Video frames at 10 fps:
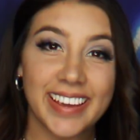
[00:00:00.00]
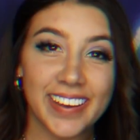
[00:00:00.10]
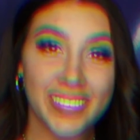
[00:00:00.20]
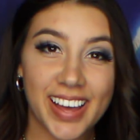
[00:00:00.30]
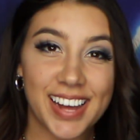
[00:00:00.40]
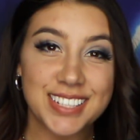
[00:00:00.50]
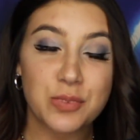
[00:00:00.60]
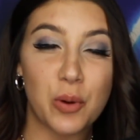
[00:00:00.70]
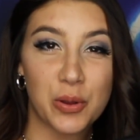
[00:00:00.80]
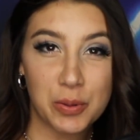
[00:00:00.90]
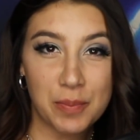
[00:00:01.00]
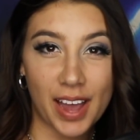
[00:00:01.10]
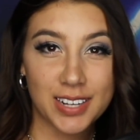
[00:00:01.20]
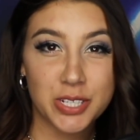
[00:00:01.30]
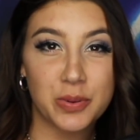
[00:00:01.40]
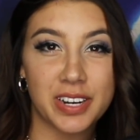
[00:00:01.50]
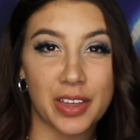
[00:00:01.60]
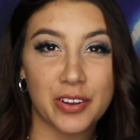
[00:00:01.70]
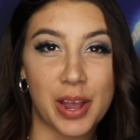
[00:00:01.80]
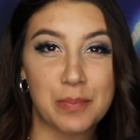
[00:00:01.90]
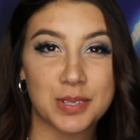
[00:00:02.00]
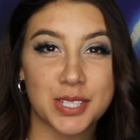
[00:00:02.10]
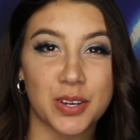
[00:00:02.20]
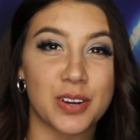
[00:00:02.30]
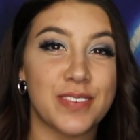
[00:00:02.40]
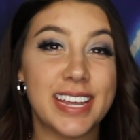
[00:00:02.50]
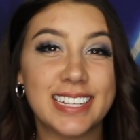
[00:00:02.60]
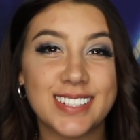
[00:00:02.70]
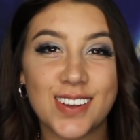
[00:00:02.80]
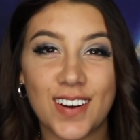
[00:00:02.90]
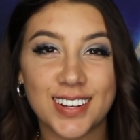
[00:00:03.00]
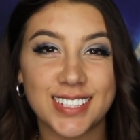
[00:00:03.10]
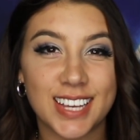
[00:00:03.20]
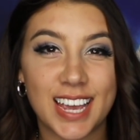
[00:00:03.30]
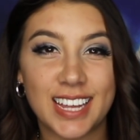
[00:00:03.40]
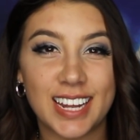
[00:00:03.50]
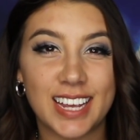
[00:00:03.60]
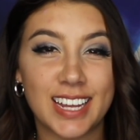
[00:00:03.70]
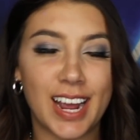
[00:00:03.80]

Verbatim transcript: Hellcats, welcome back to another episode of Intoxicated.